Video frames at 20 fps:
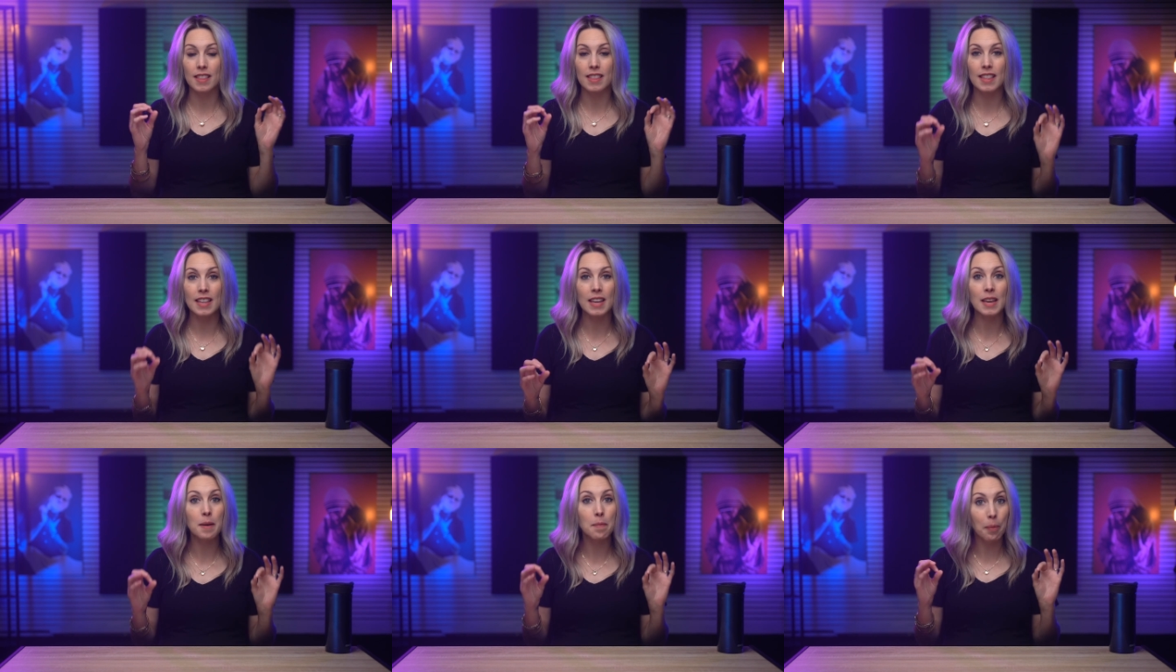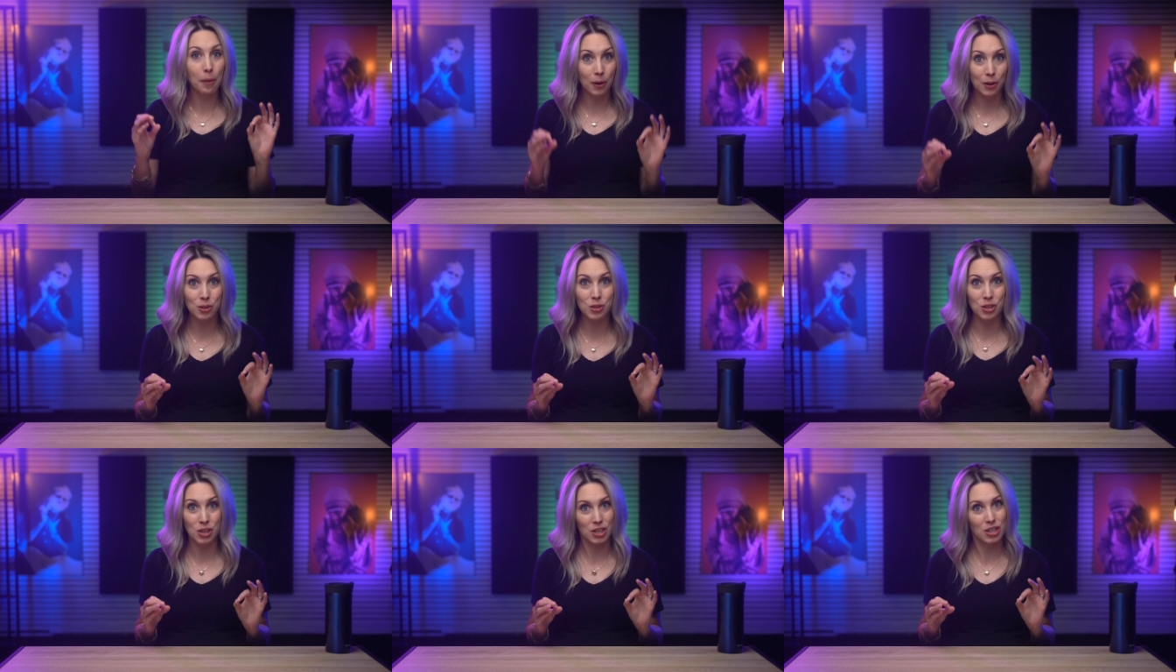the
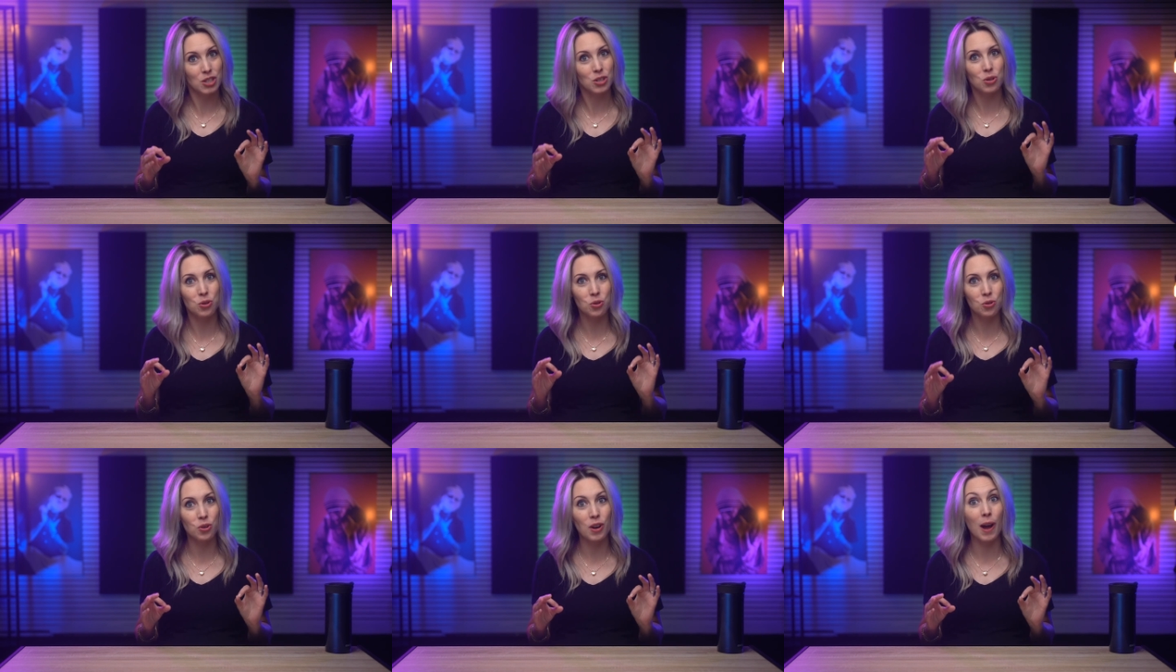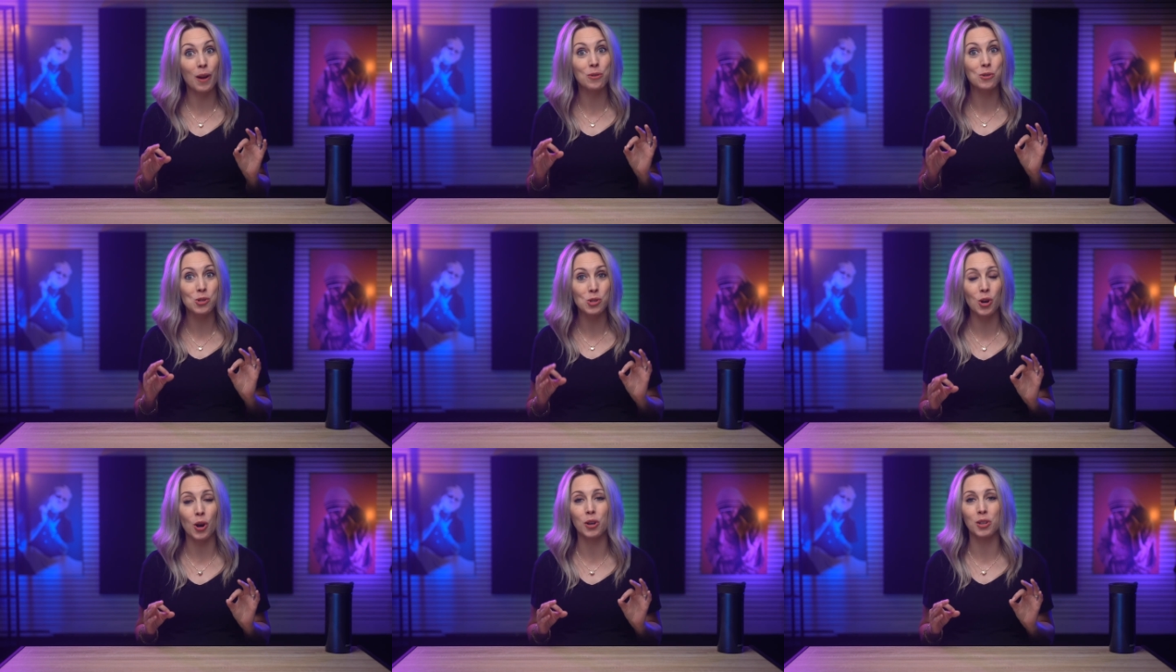person to
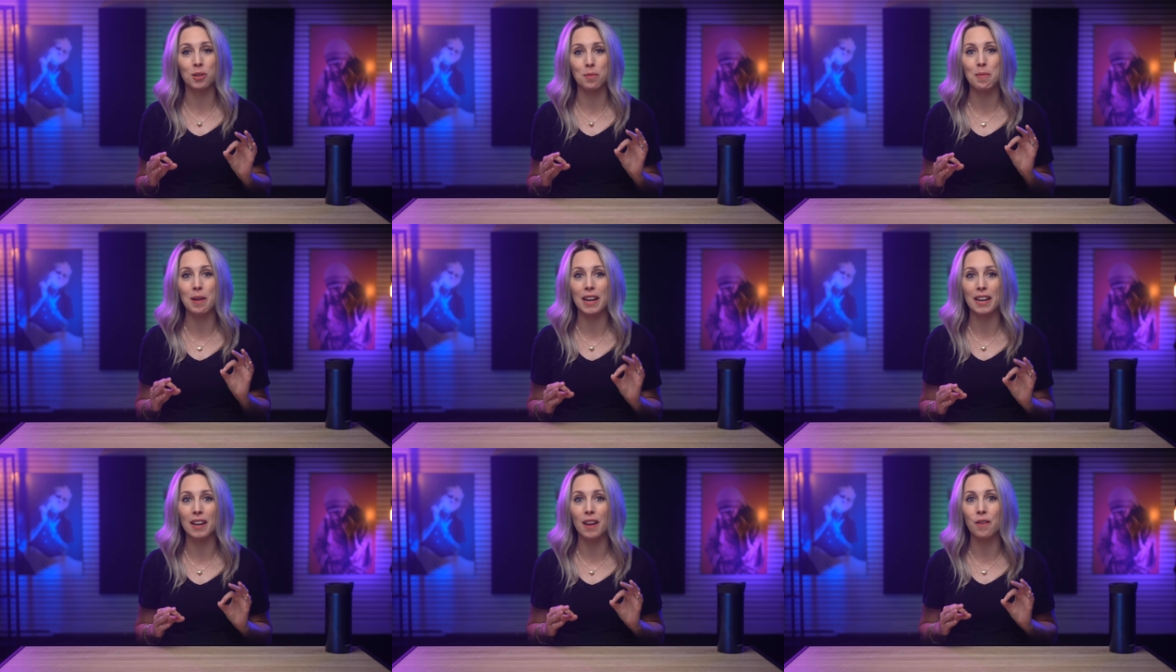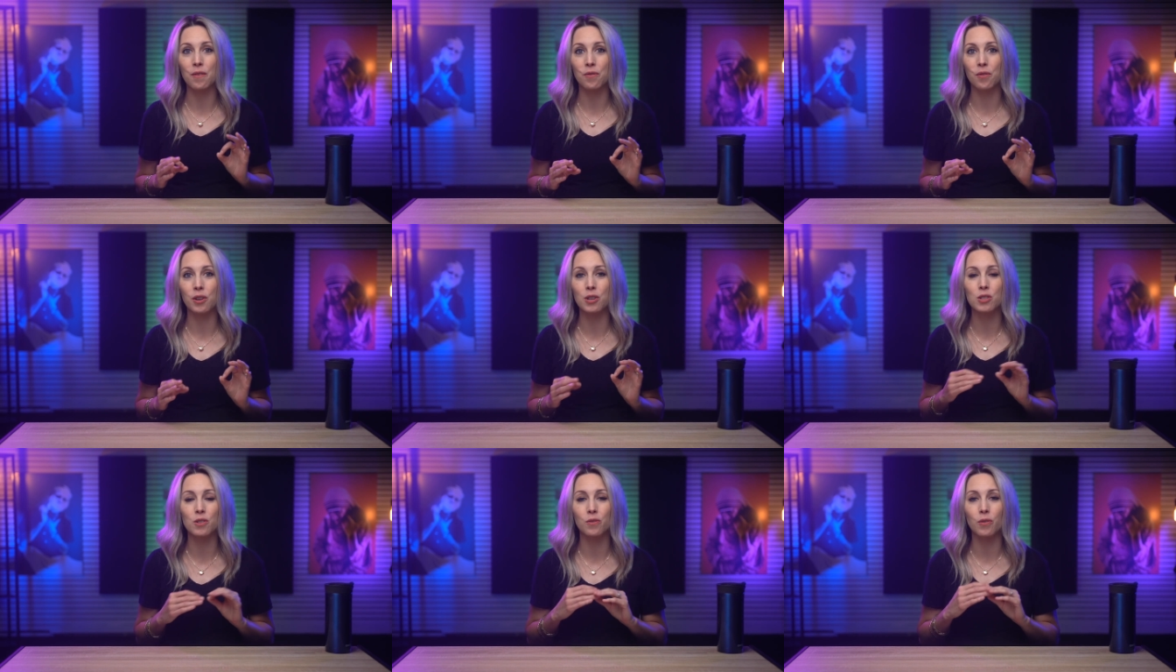crown Charlemagne in
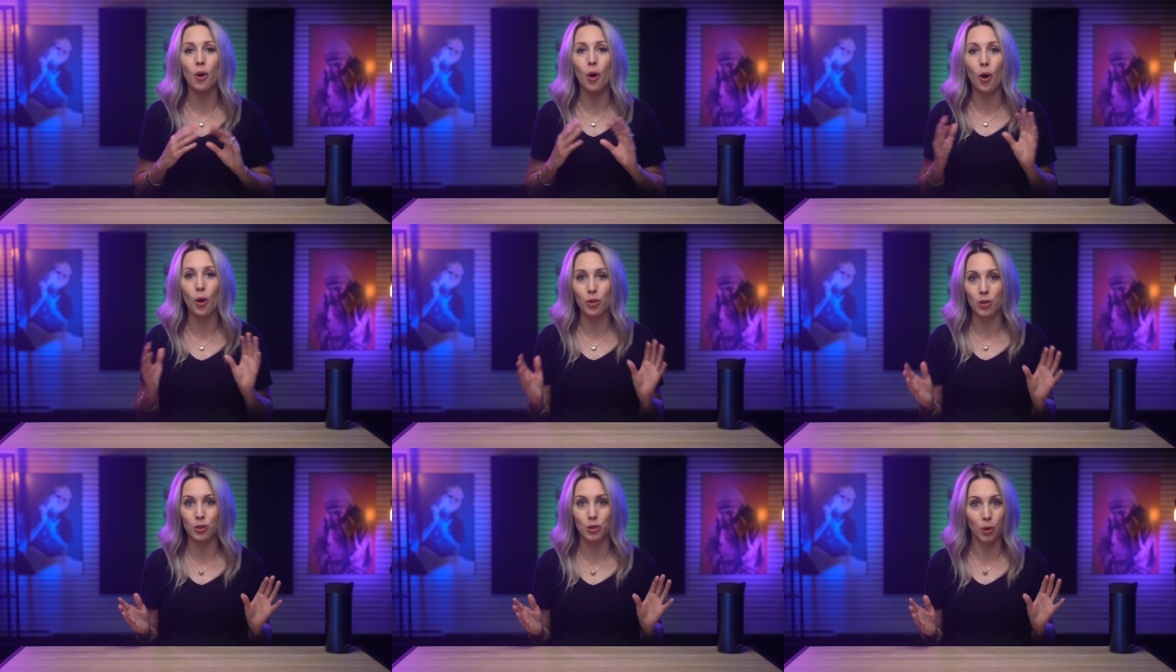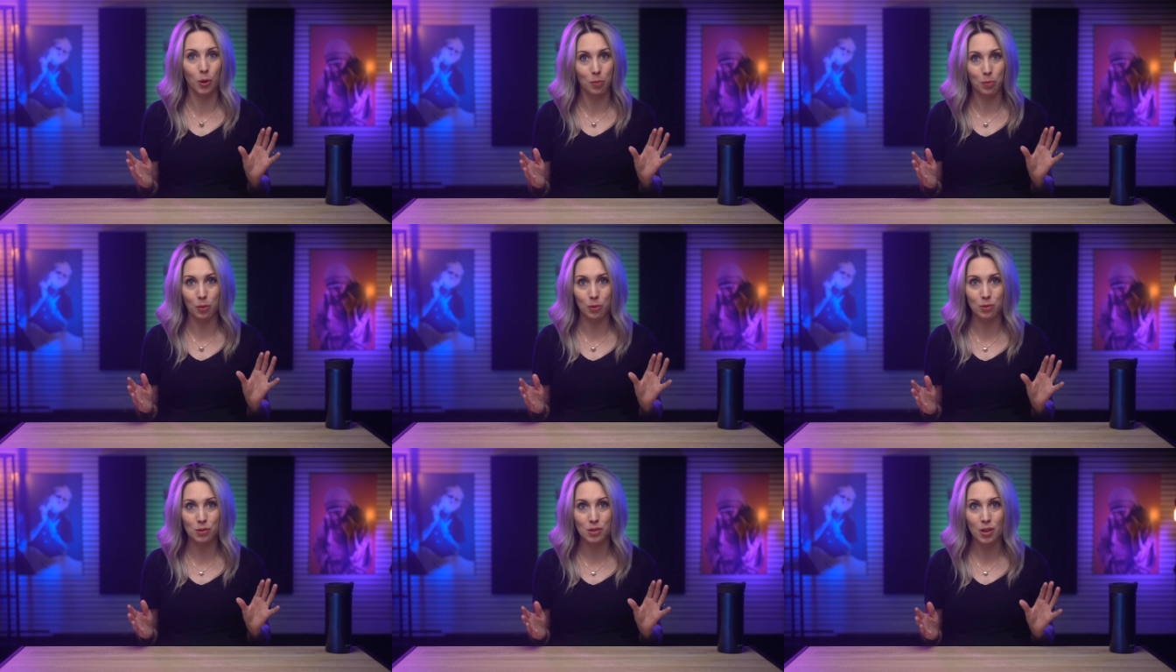front of all the
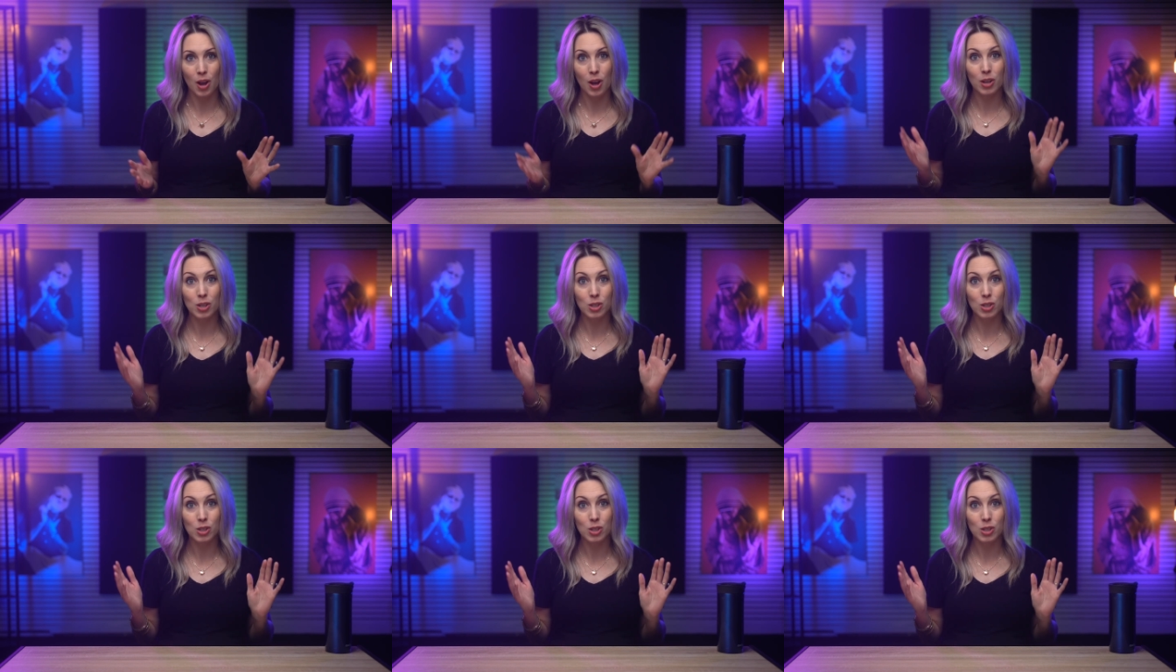nobles.